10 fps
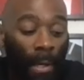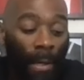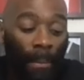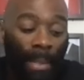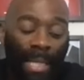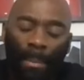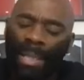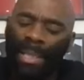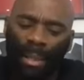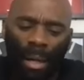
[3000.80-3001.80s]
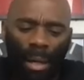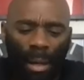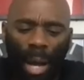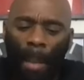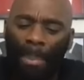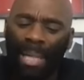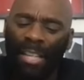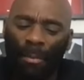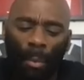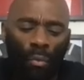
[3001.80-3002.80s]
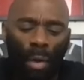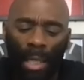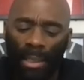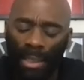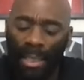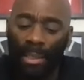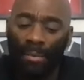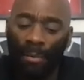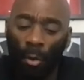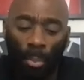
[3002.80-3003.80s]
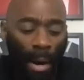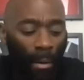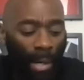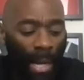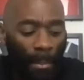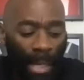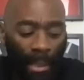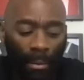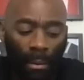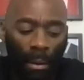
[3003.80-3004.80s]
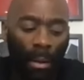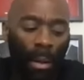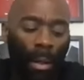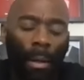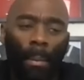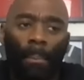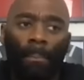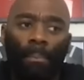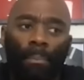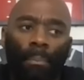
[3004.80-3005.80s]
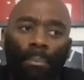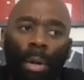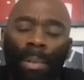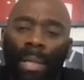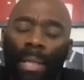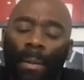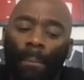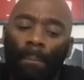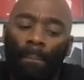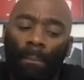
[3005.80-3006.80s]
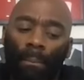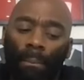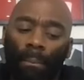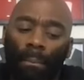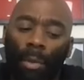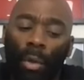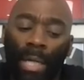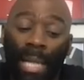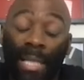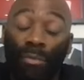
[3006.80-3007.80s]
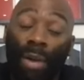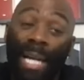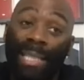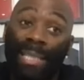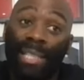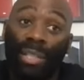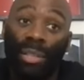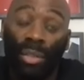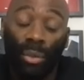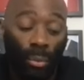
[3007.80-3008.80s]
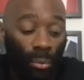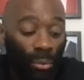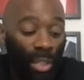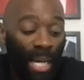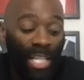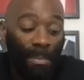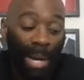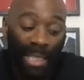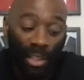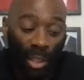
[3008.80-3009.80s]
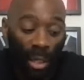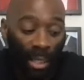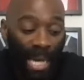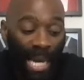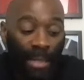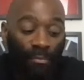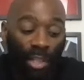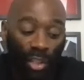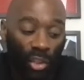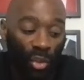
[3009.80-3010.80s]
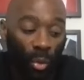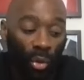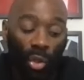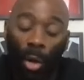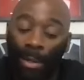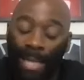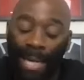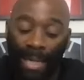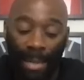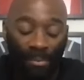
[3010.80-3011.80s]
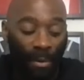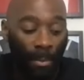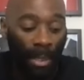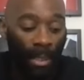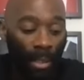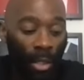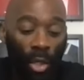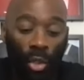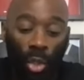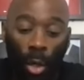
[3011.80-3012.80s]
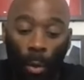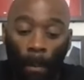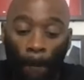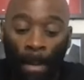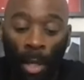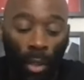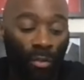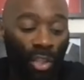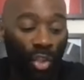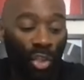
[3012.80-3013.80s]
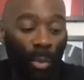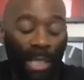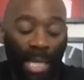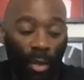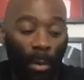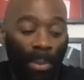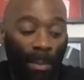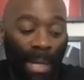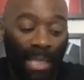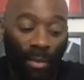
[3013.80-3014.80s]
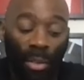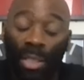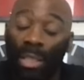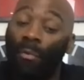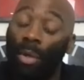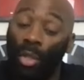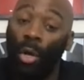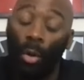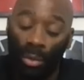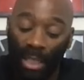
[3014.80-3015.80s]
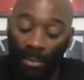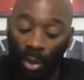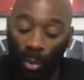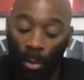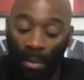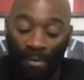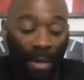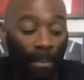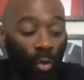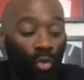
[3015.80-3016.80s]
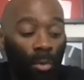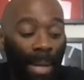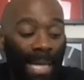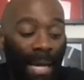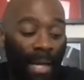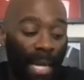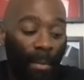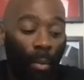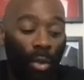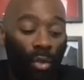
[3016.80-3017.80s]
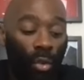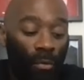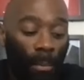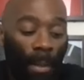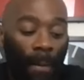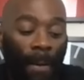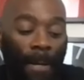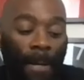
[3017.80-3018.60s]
Um, Kidderminster, unbelievable run since Phil Brown came in. Um, probably looking like the right decision to change manager. Caleb Richards scored the goal in that game for me. So, and obviously, Josh, I want to get your perspective because it's another one of your old teams as well. But Fem, talk to me about that game and what you saw from it.